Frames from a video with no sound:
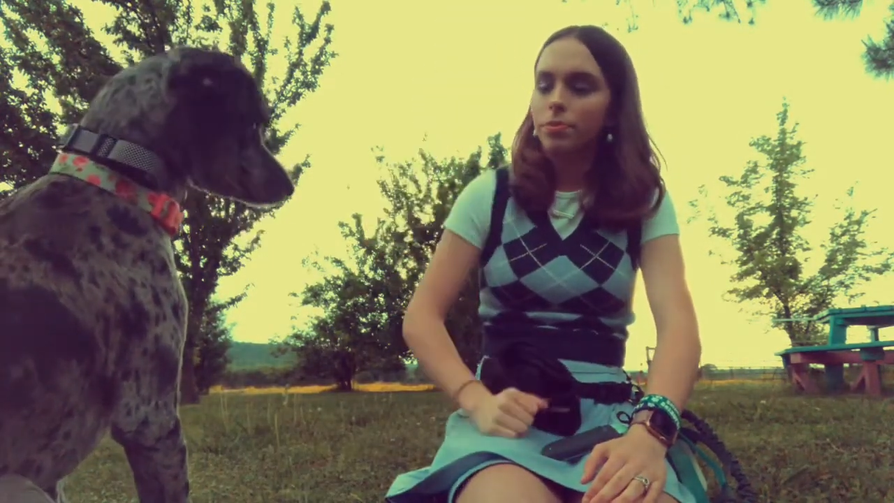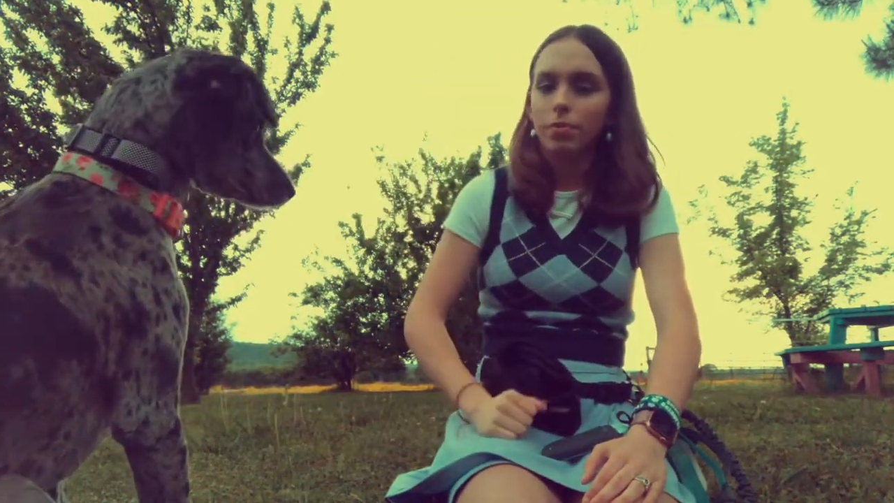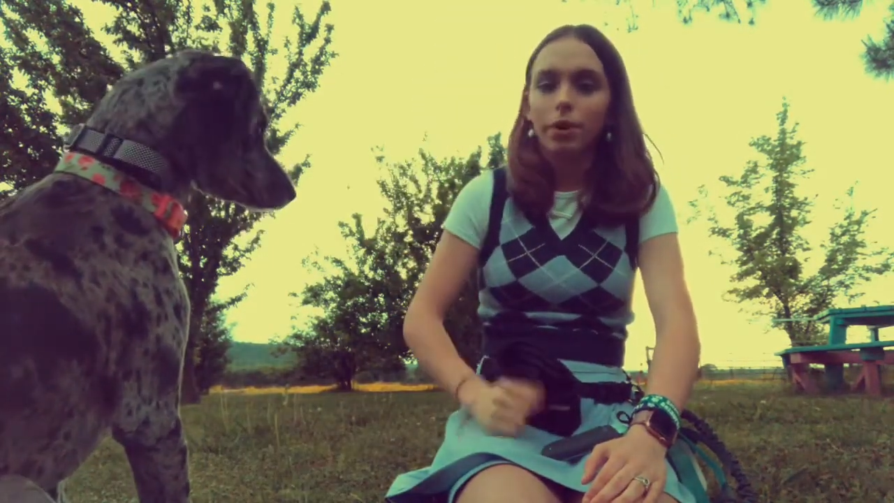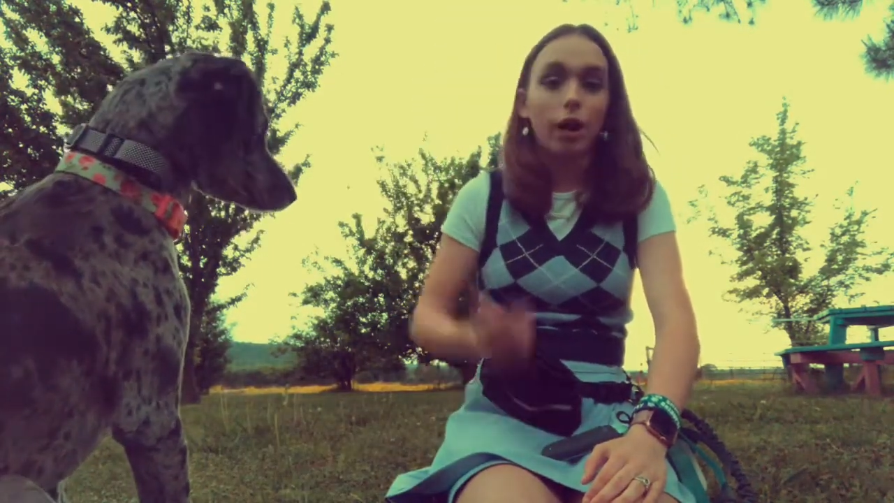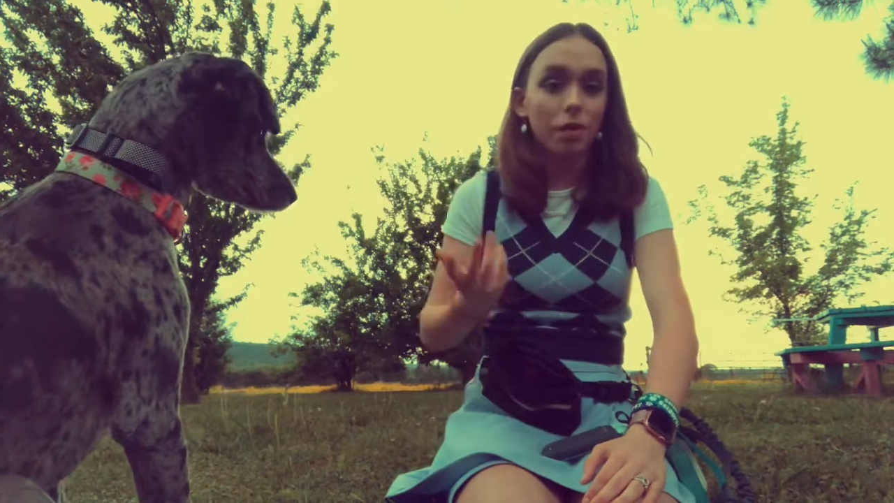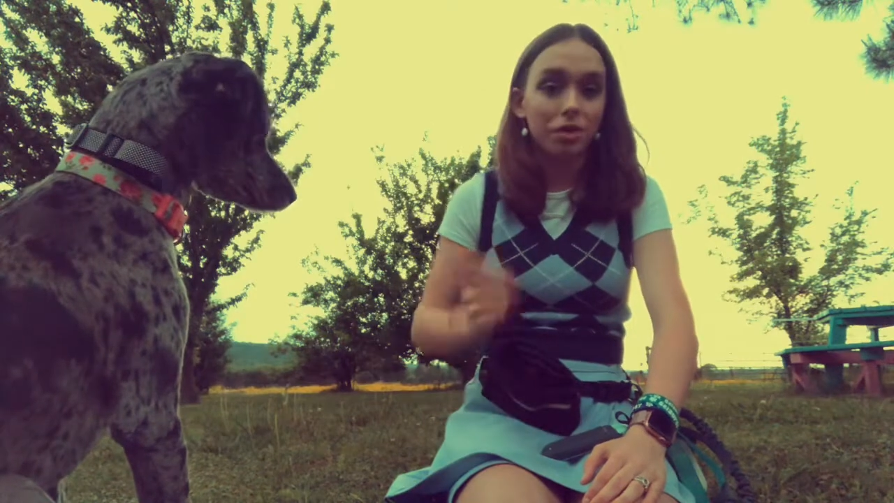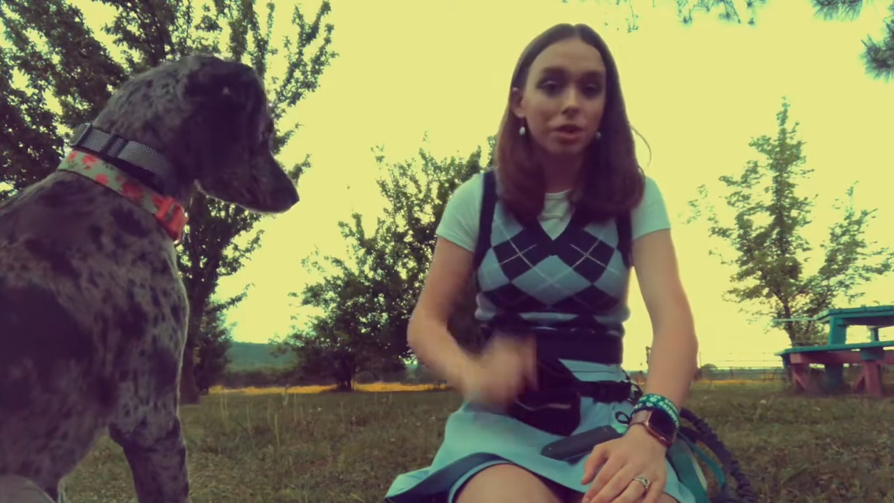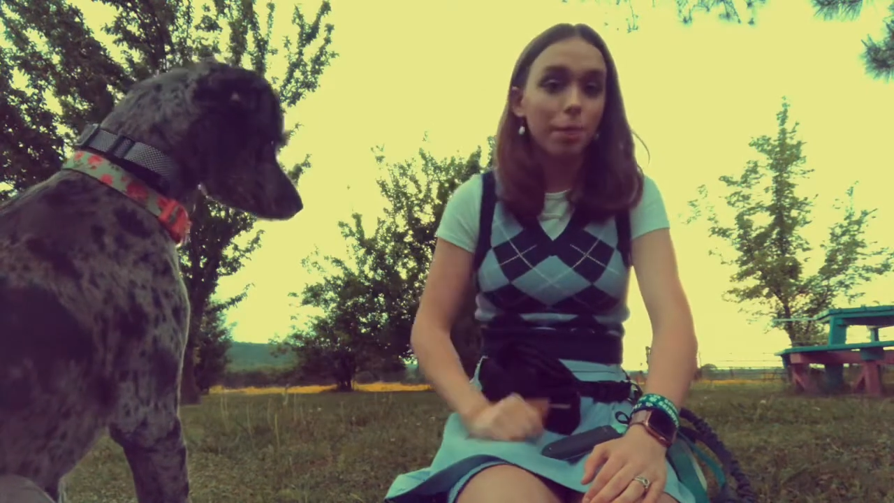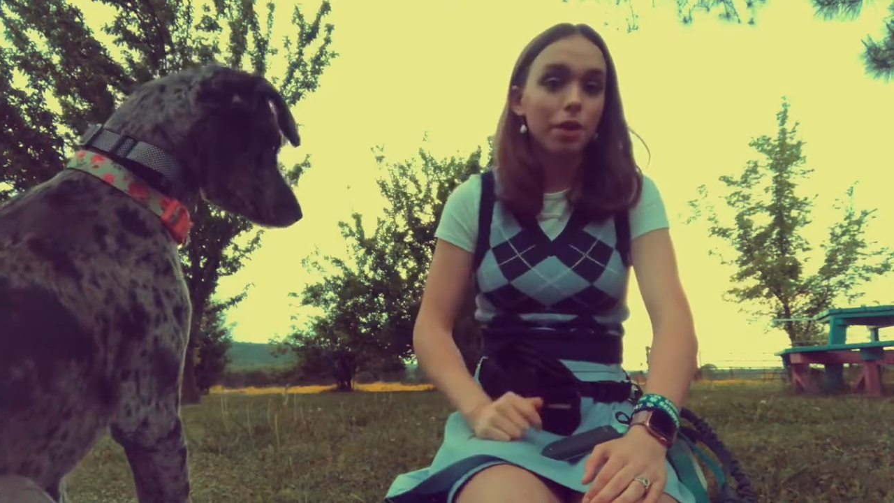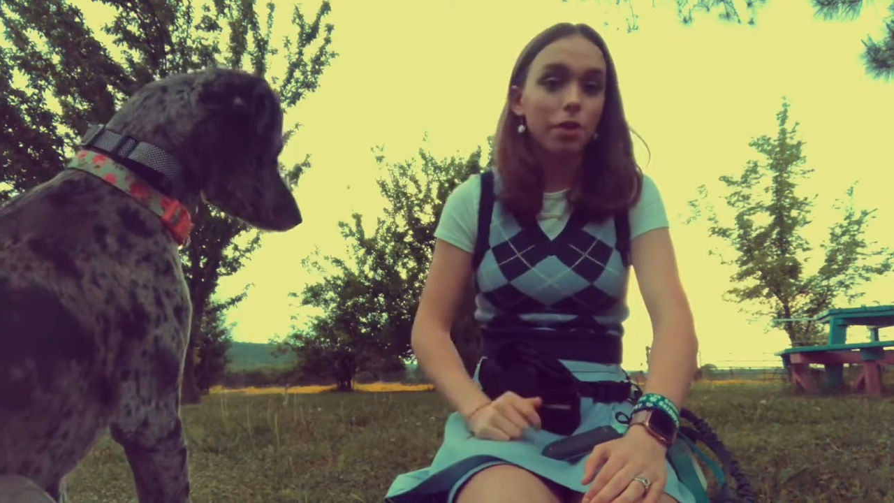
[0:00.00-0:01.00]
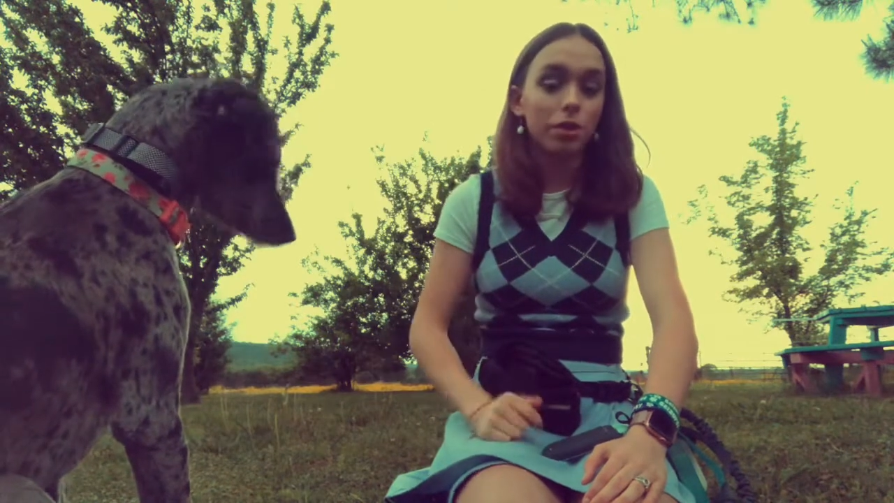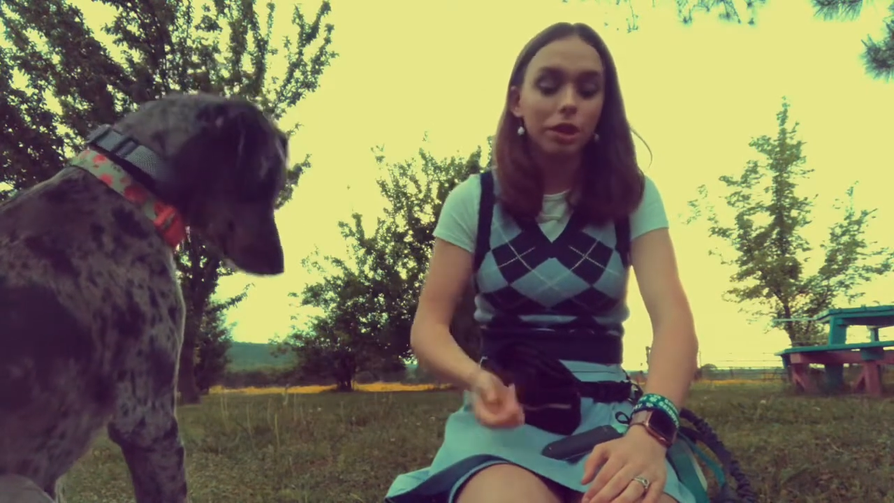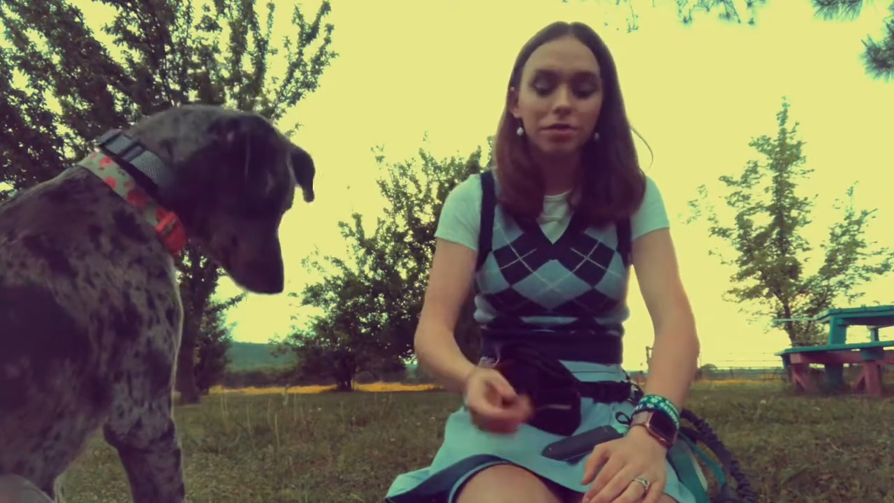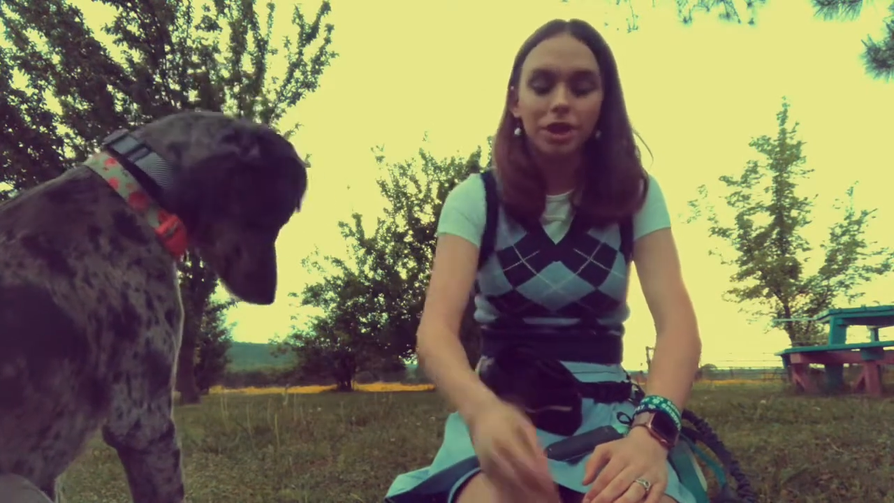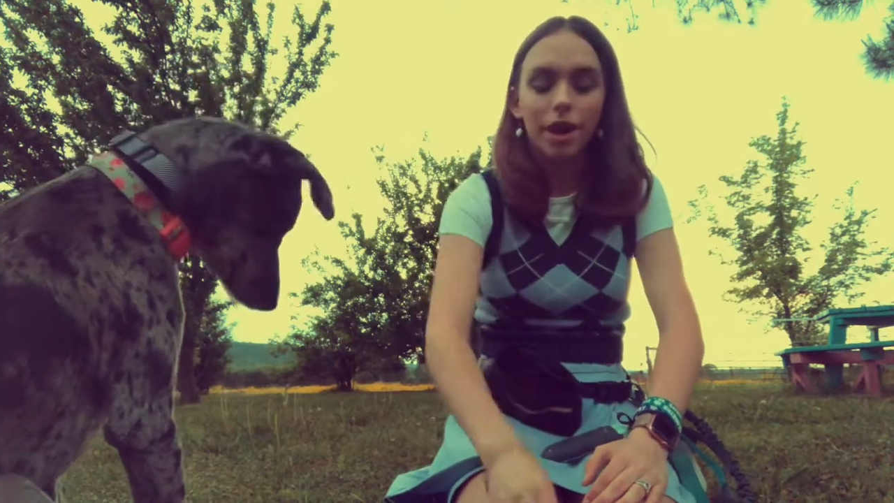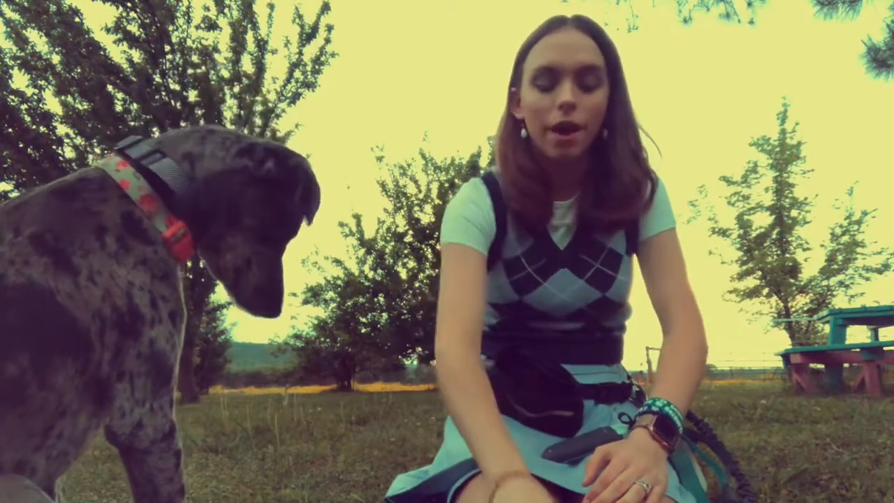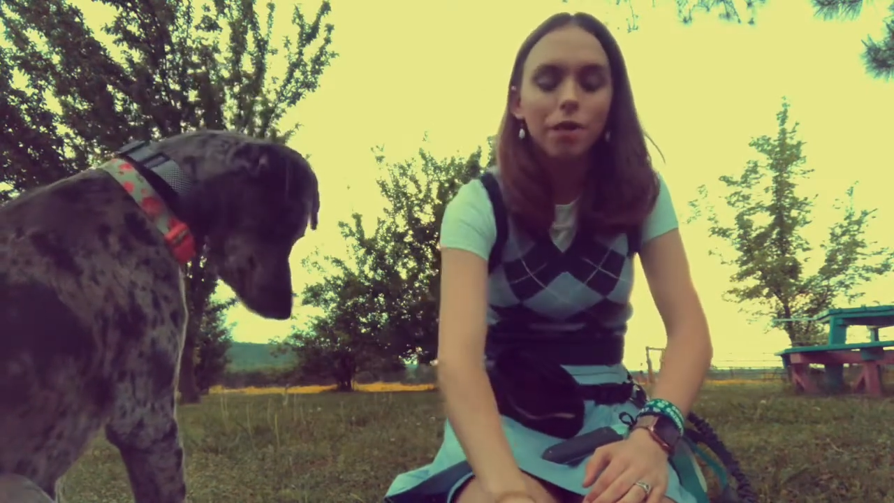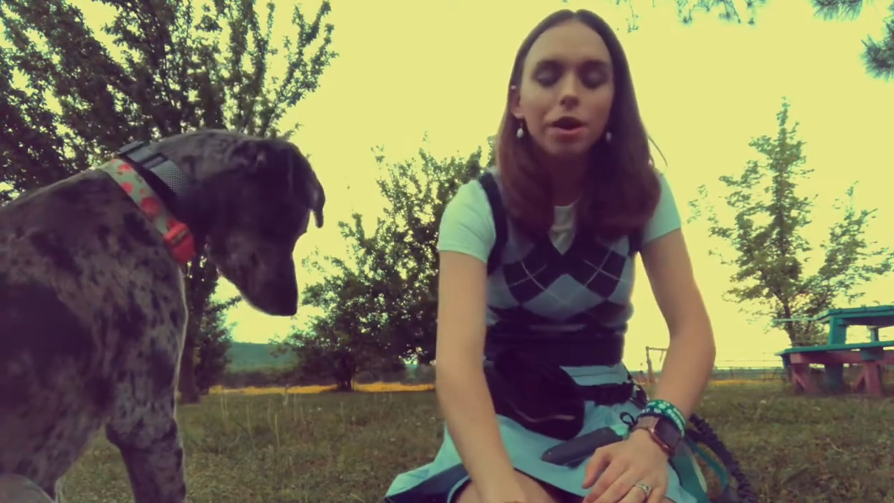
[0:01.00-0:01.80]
and obviously my dog leaves it now.